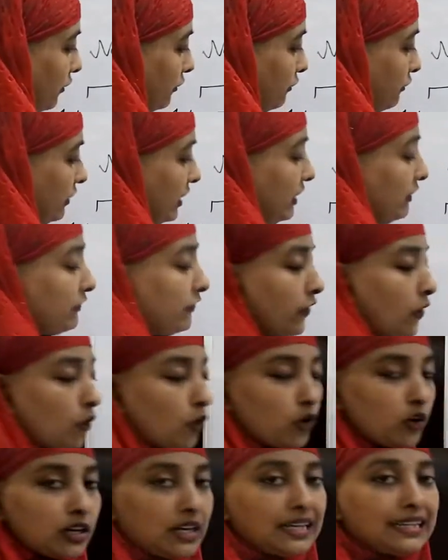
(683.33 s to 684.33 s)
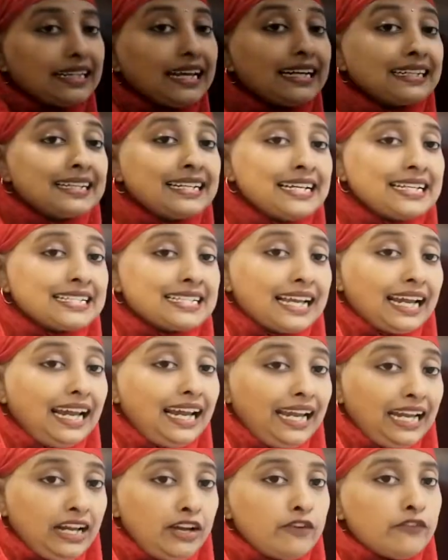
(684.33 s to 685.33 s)
V4. That is
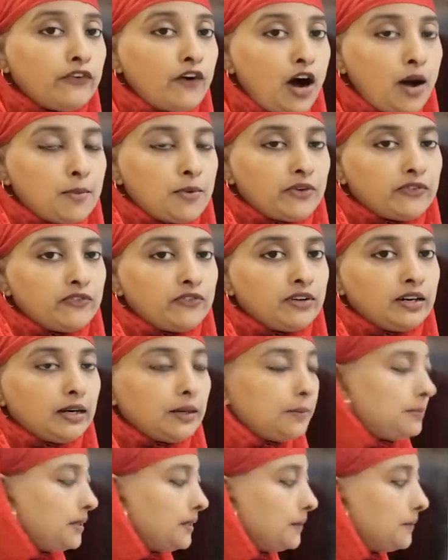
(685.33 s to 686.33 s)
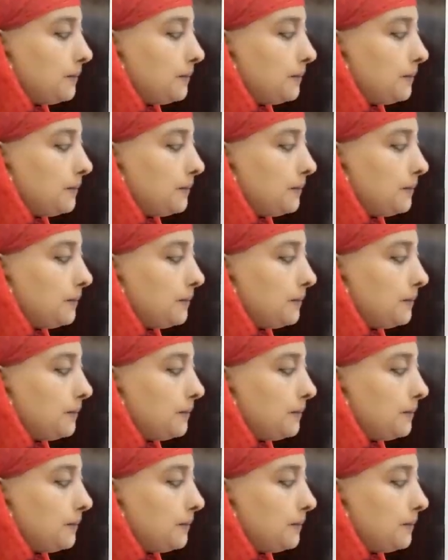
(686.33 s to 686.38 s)
ing form of verb.